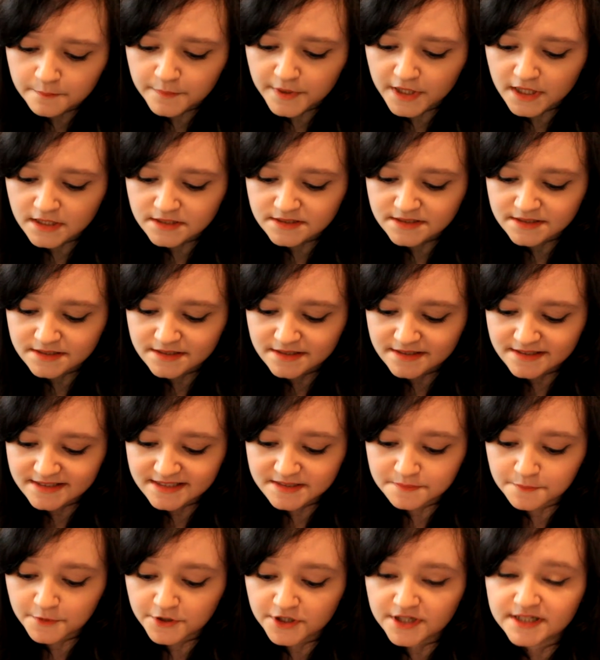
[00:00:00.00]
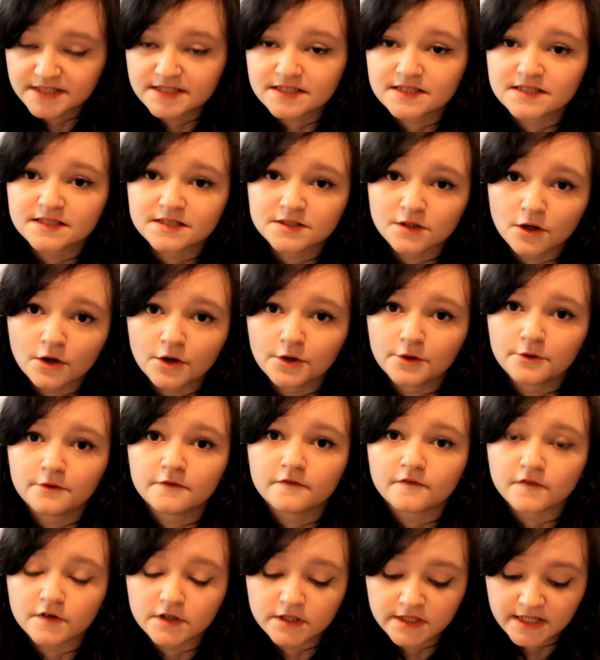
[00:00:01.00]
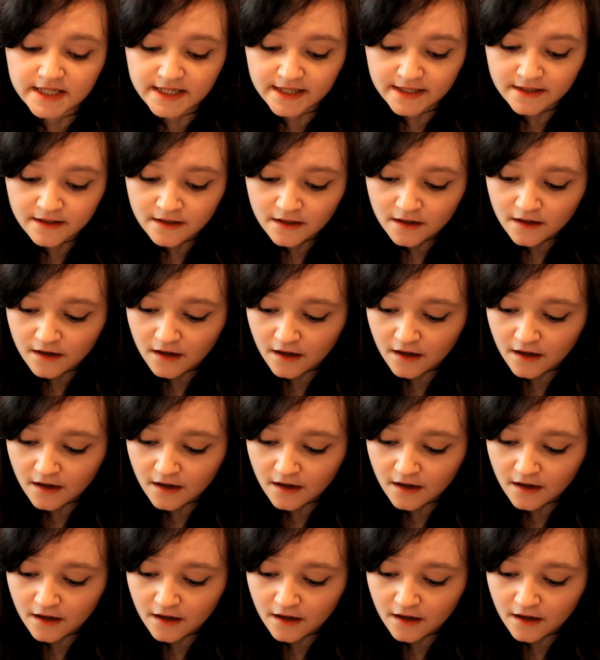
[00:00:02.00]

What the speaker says: But this book is so funny.